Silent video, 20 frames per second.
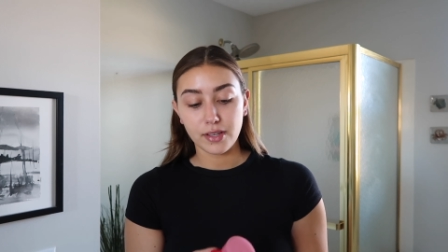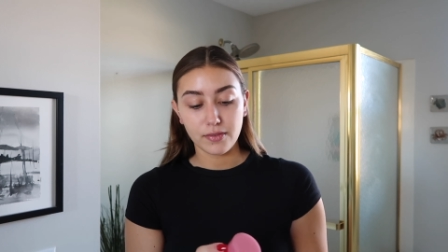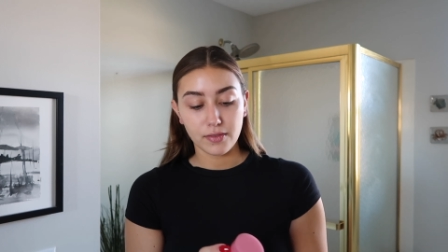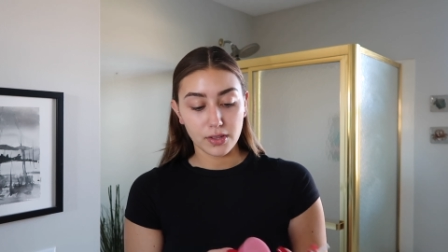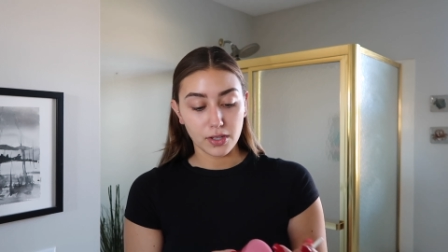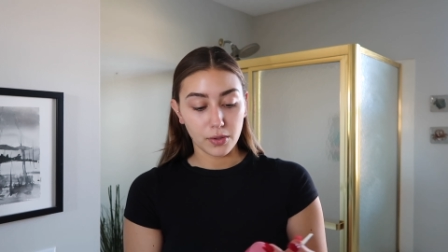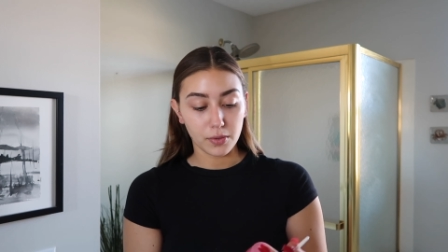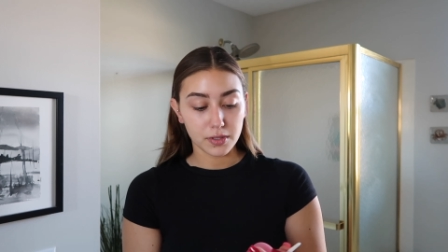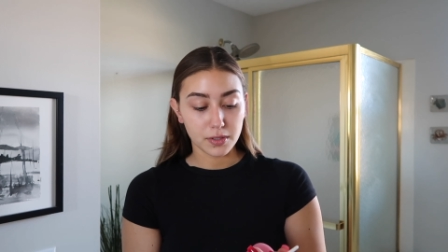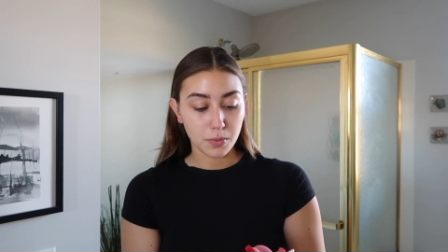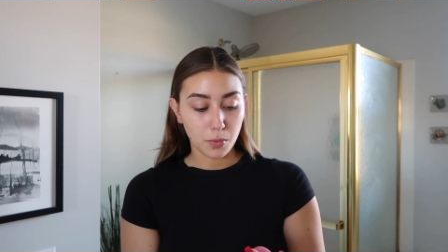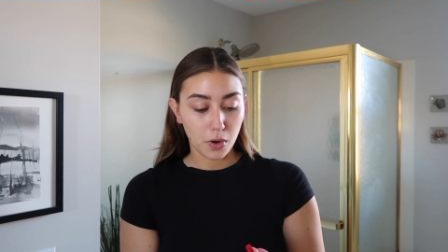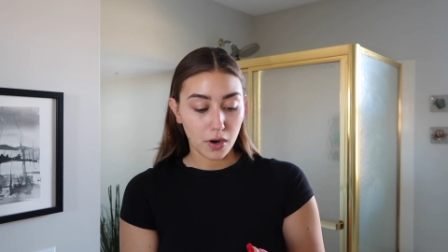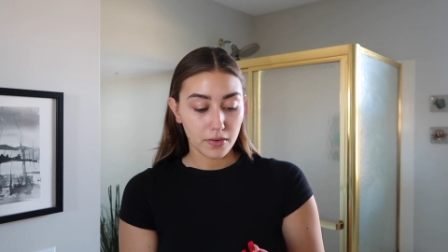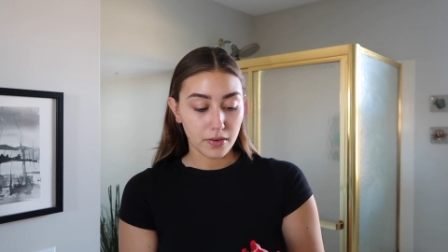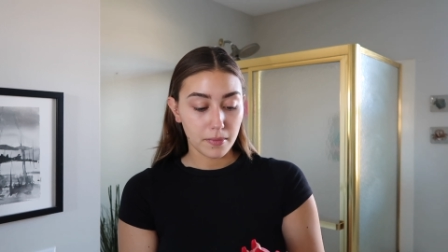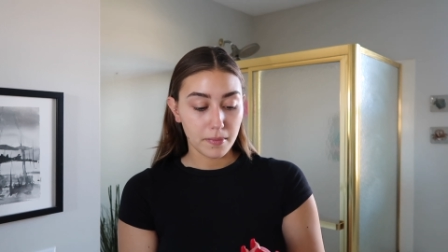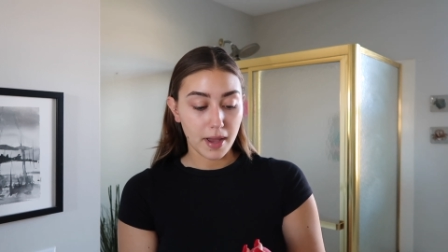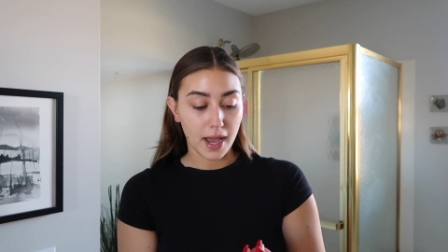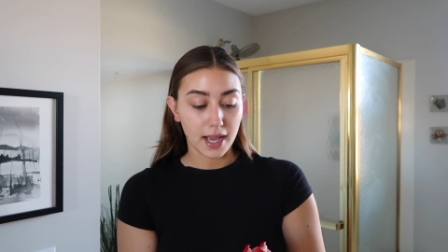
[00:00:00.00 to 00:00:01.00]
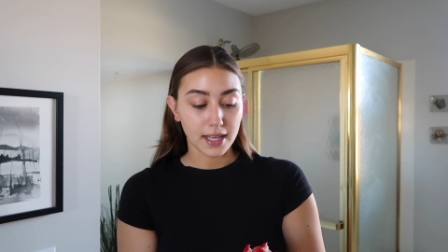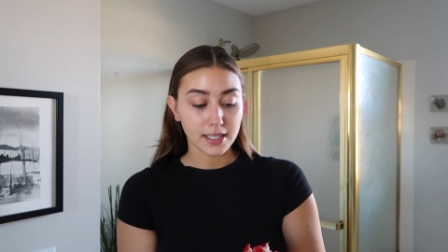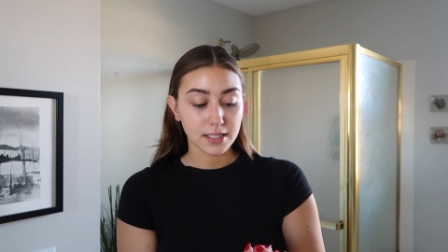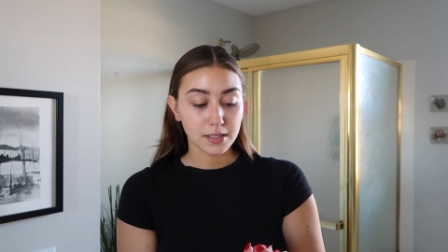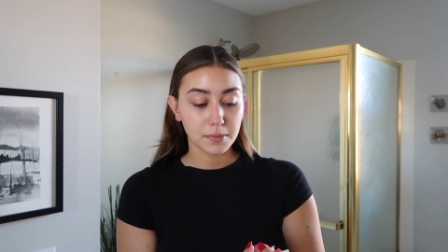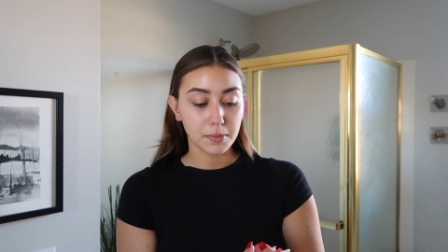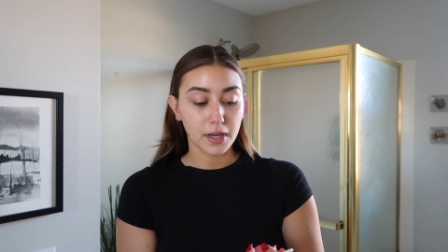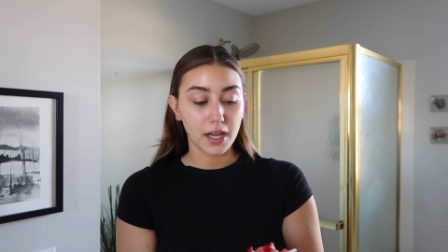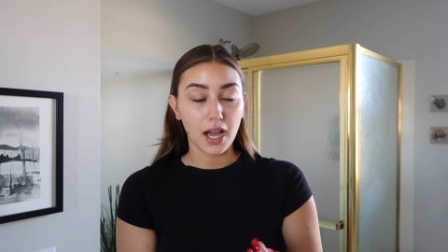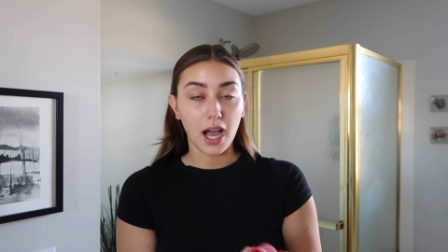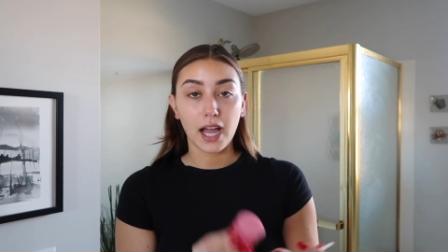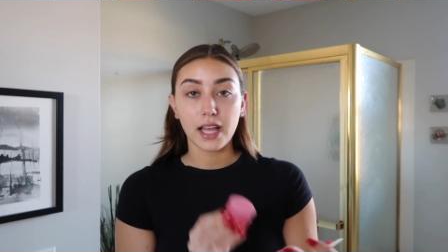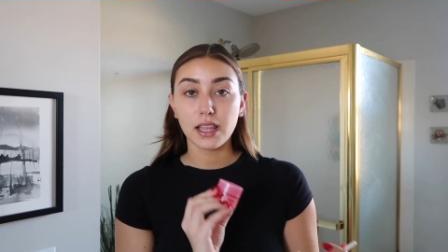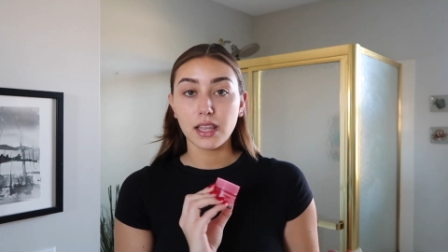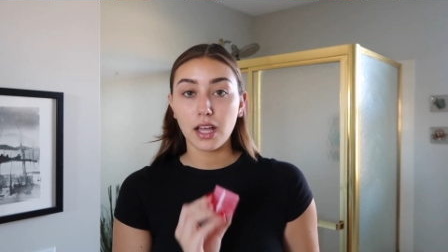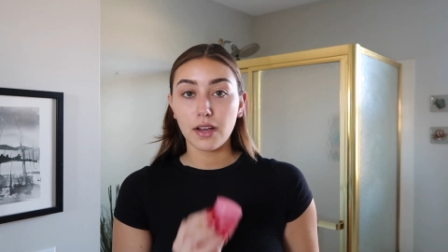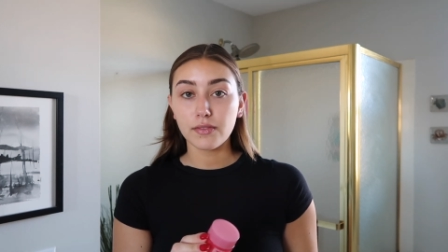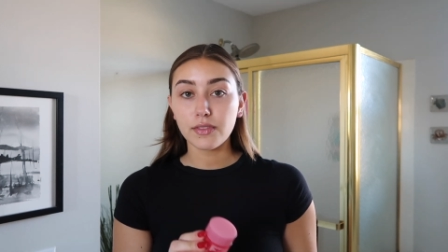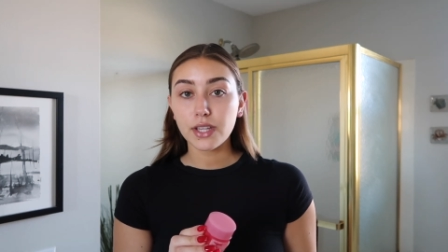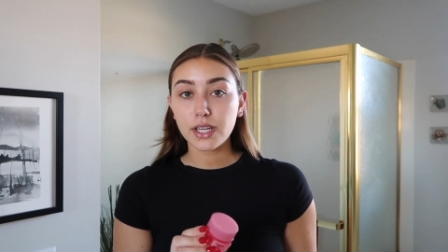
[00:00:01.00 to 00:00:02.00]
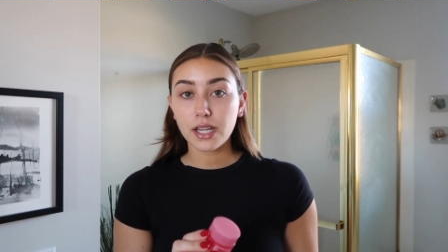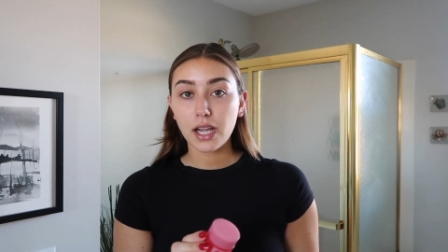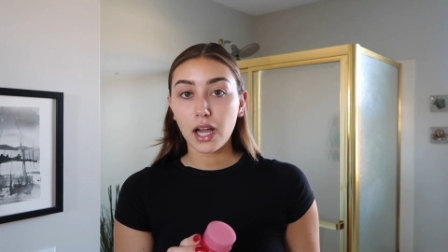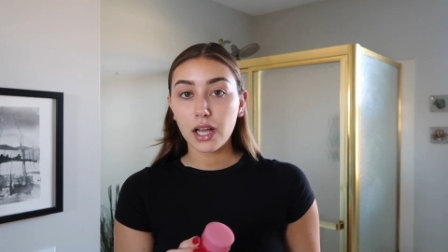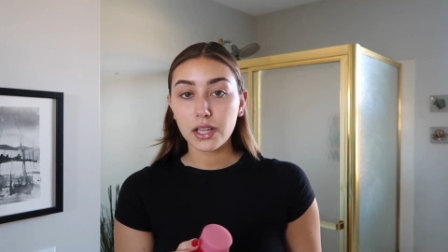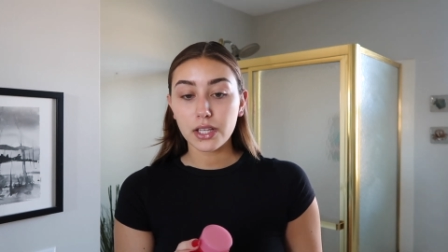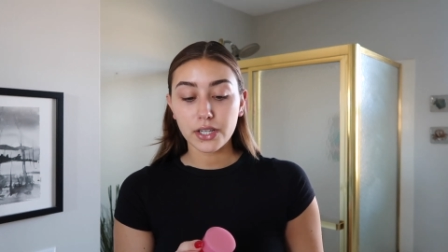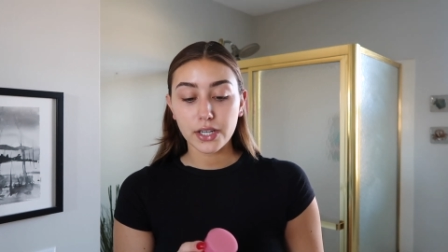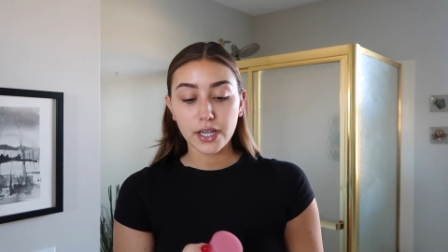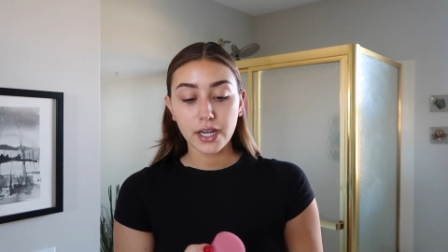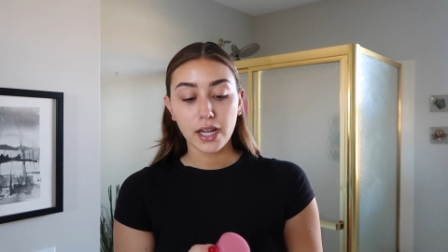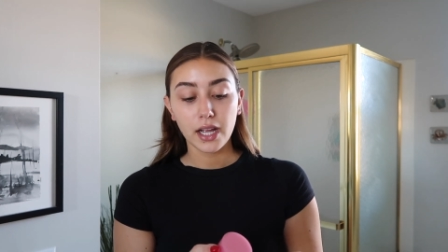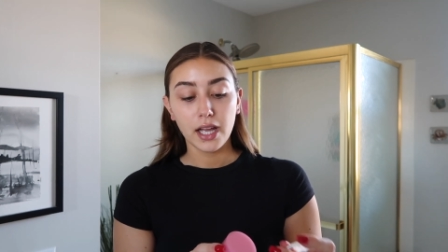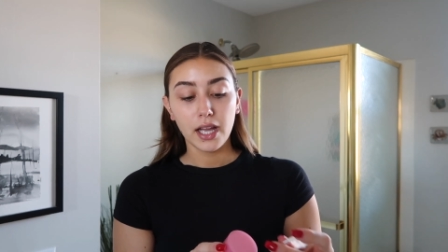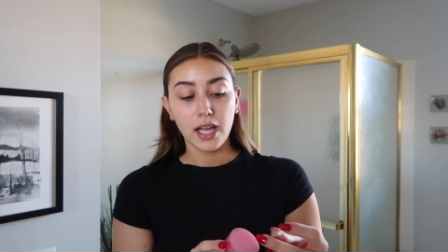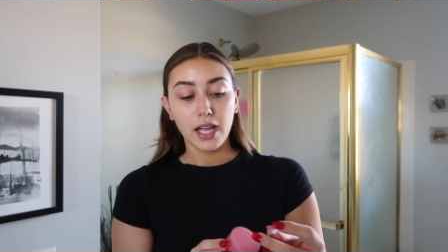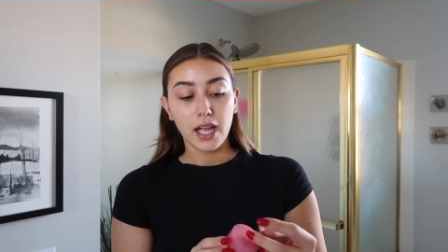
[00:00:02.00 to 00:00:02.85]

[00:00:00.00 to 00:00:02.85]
even though it's more of a mask, but I love the color